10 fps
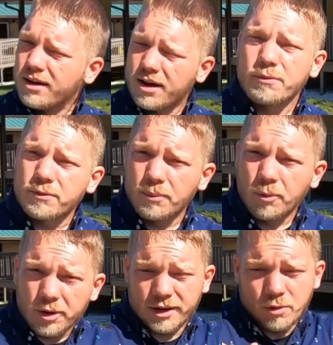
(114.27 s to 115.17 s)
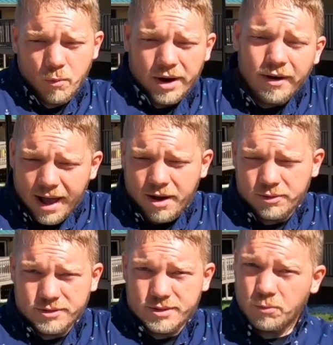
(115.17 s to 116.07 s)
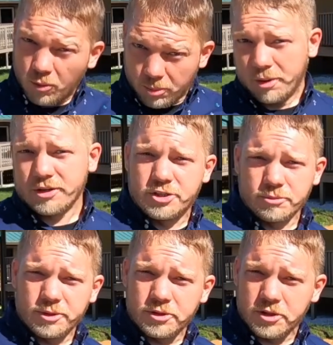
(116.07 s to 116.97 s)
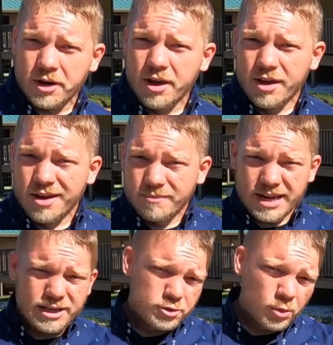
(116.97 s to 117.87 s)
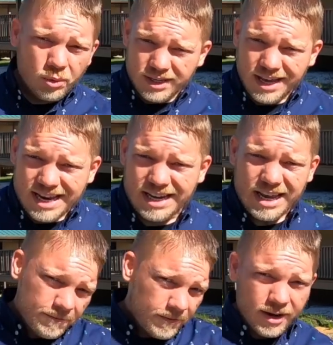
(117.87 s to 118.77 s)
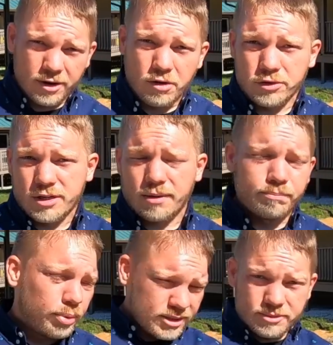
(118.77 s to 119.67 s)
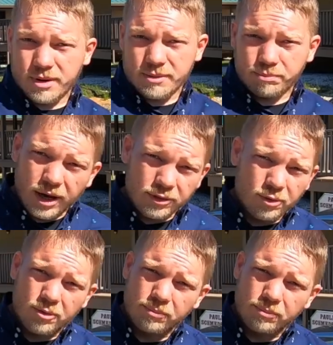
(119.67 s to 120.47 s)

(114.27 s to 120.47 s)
Coming from working at a warehouse, Walmart distribution, making 28, if I got overtime, busting my butt, throwing